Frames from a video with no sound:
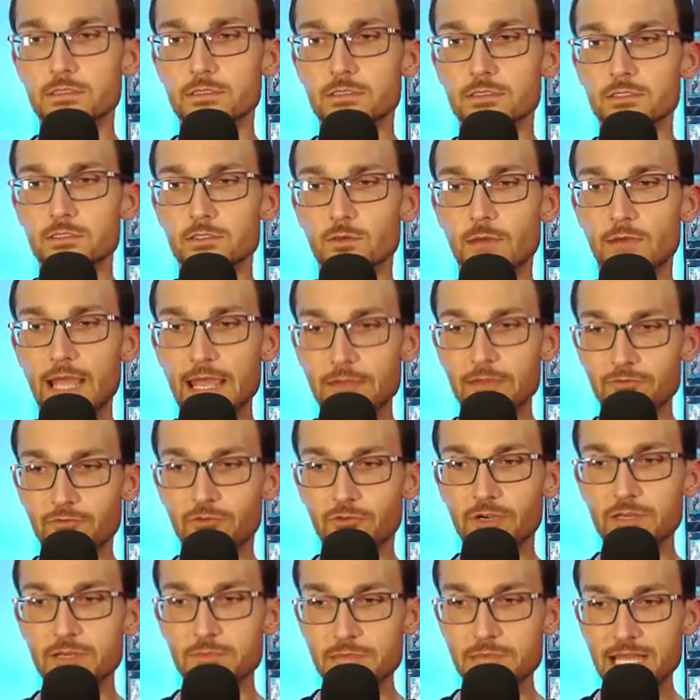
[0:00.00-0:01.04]
So
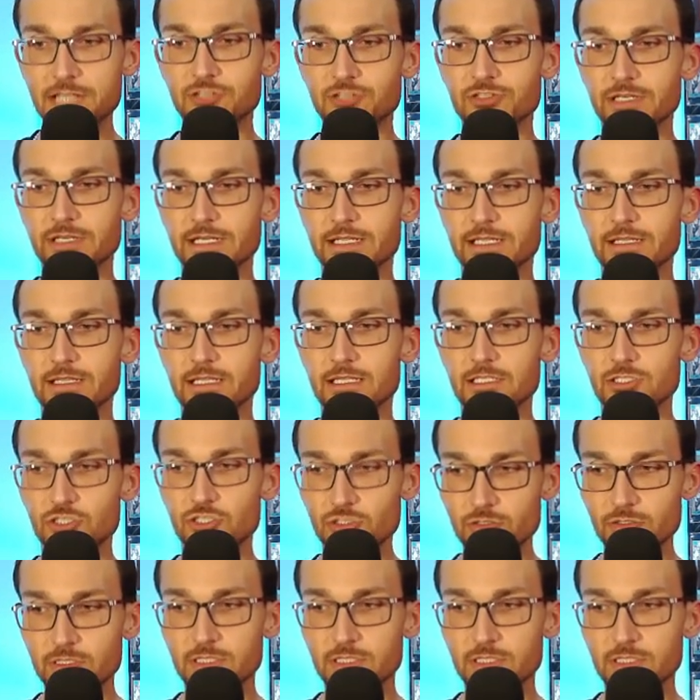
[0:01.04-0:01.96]
every metric that you